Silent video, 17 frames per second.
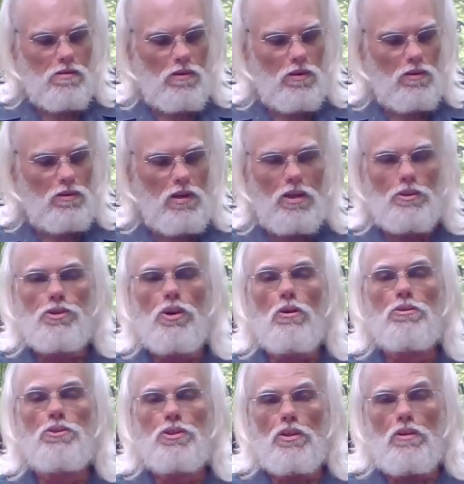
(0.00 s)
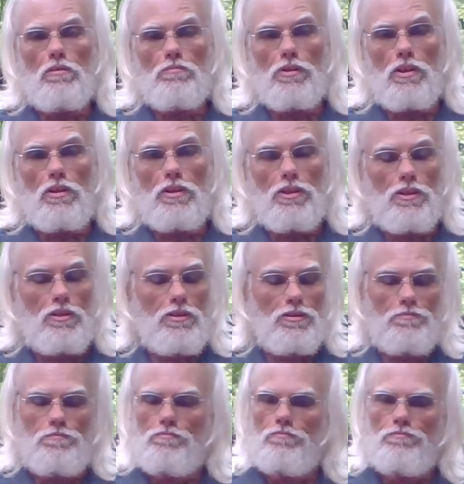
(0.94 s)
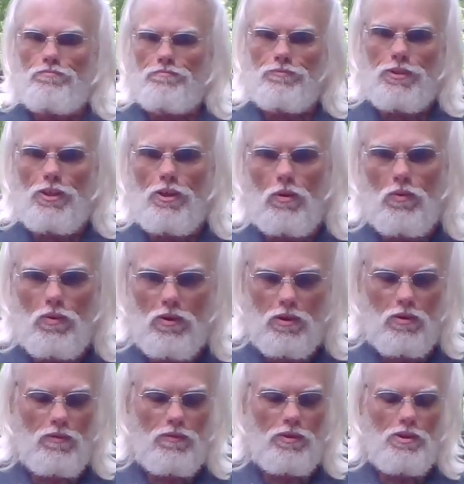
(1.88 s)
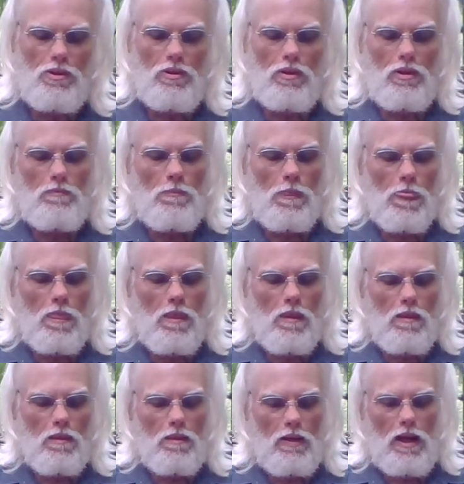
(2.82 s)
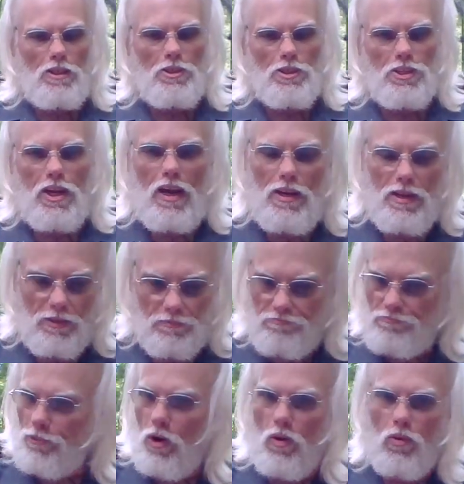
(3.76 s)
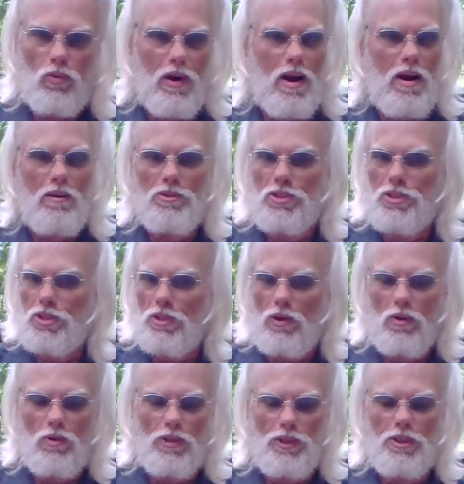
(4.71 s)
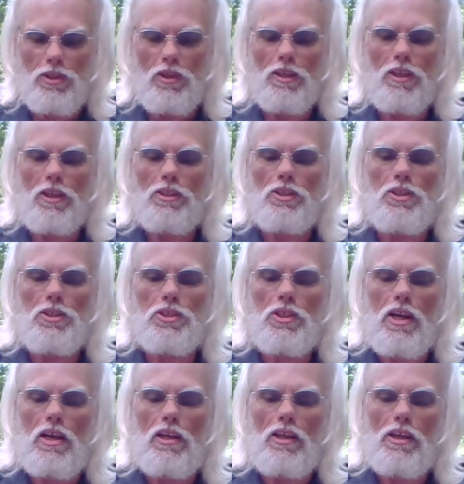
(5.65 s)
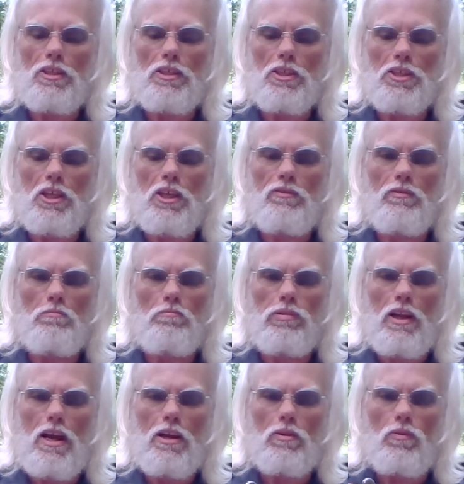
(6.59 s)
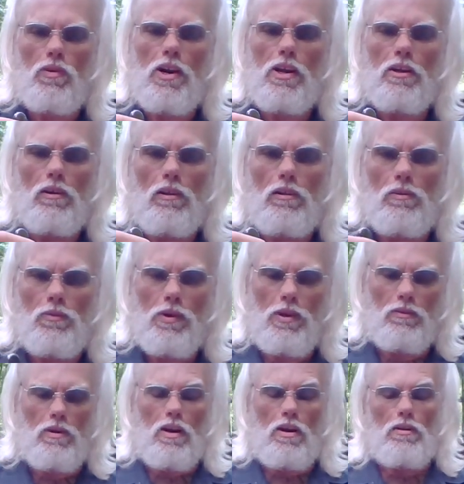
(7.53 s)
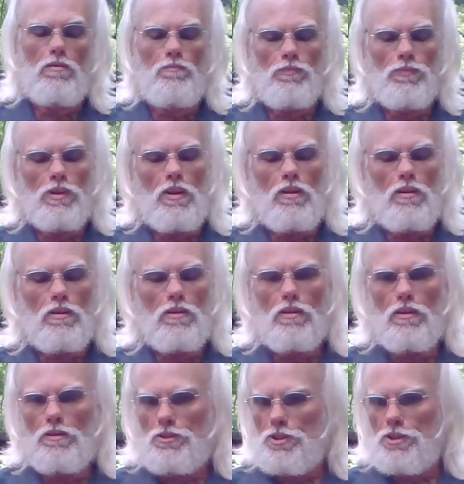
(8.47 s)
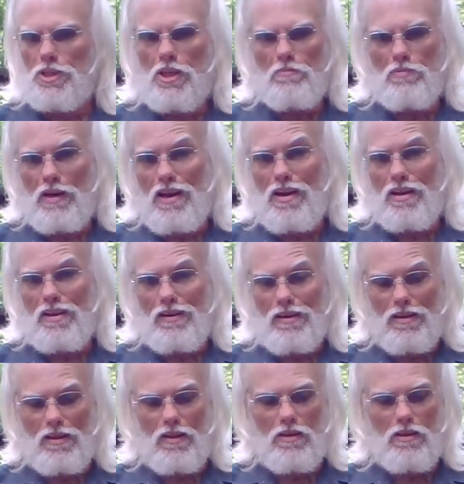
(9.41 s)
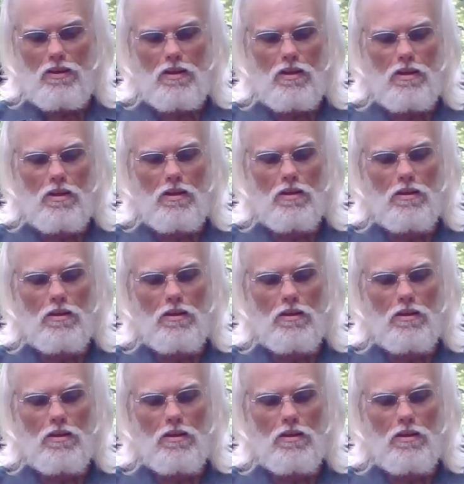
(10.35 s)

or toasting them. You don't want to overdo it. I just kind of go around slowly till I get this kind of like this even black ring all the way around. Just keep an eye on it.